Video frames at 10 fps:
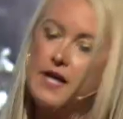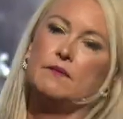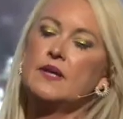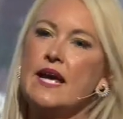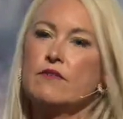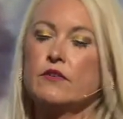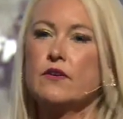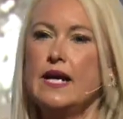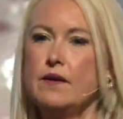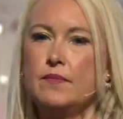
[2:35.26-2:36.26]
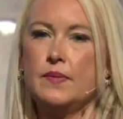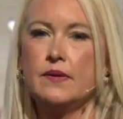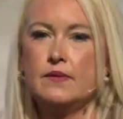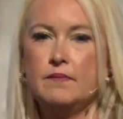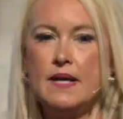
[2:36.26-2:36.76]
When I grew up,
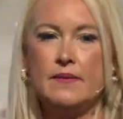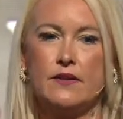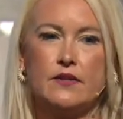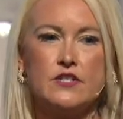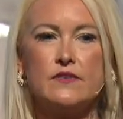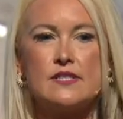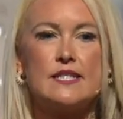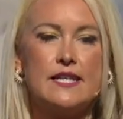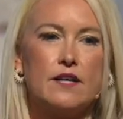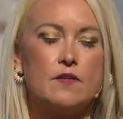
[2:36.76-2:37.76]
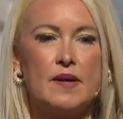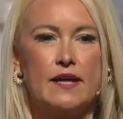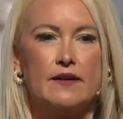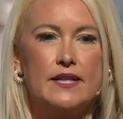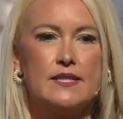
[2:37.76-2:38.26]
my mother, she was a single
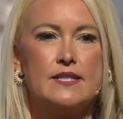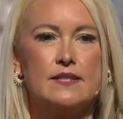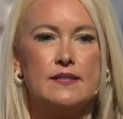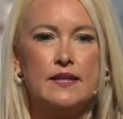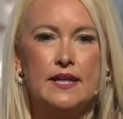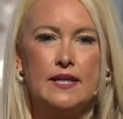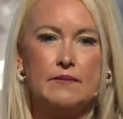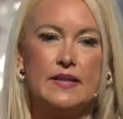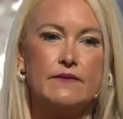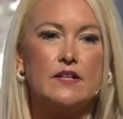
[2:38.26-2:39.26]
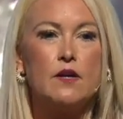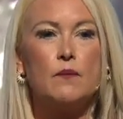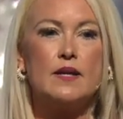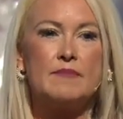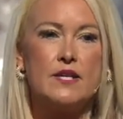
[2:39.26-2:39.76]
parent, and we lived in a
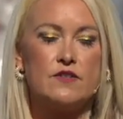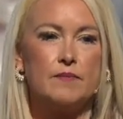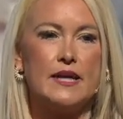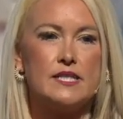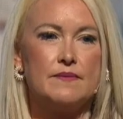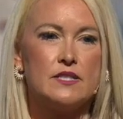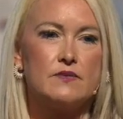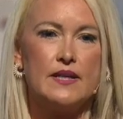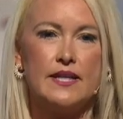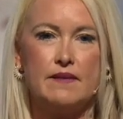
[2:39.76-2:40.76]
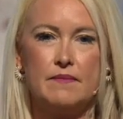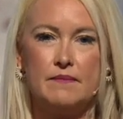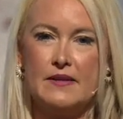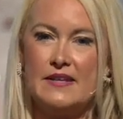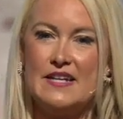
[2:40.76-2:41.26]
one bedroom basement suite in,
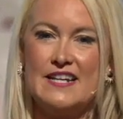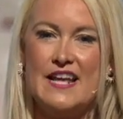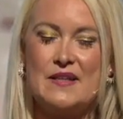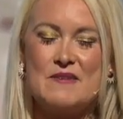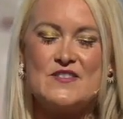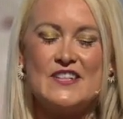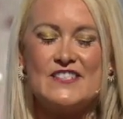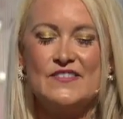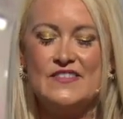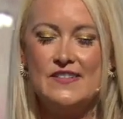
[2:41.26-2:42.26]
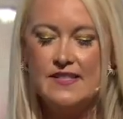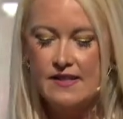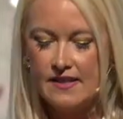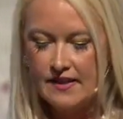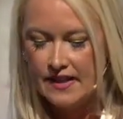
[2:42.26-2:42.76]
in an elementary school.
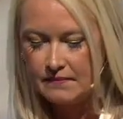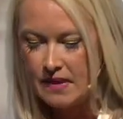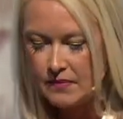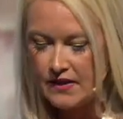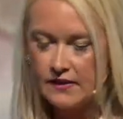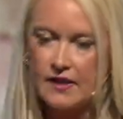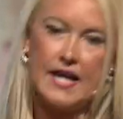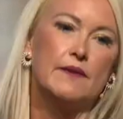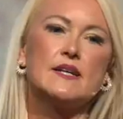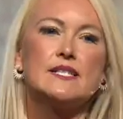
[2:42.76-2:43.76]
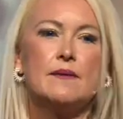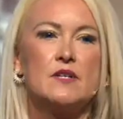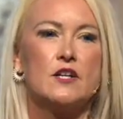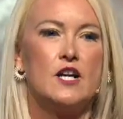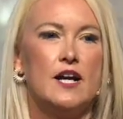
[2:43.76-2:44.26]
And my brother and I, we slept
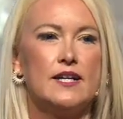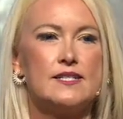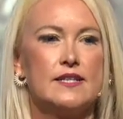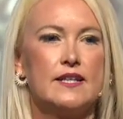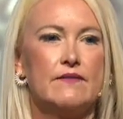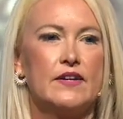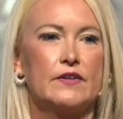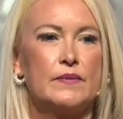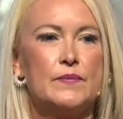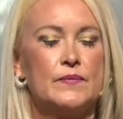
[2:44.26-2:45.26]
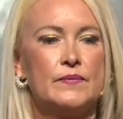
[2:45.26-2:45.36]
on cots in the living room.